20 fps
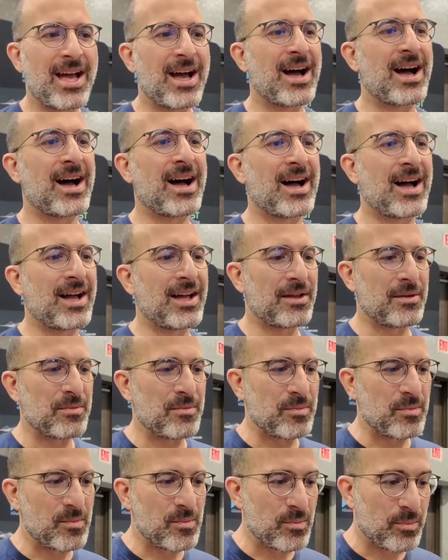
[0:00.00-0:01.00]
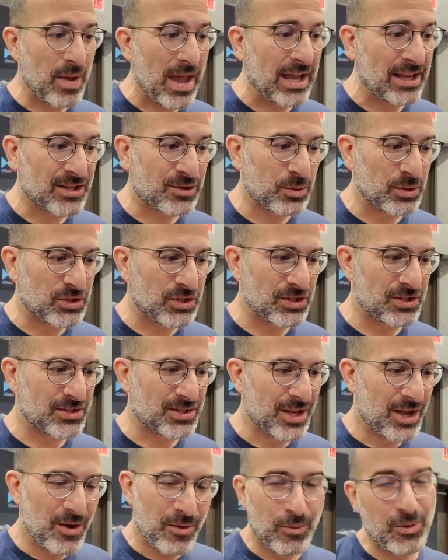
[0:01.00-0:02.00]
uh, bass, which
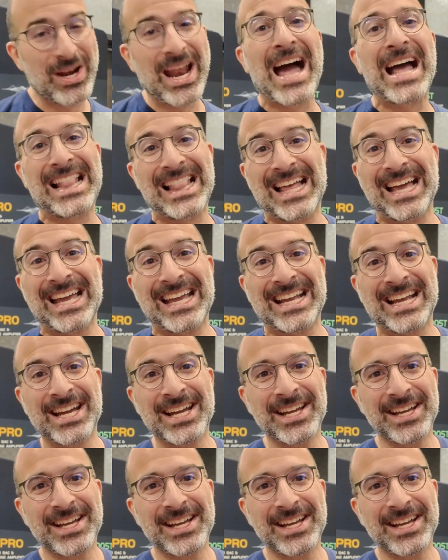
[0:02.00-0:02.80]
is what I like.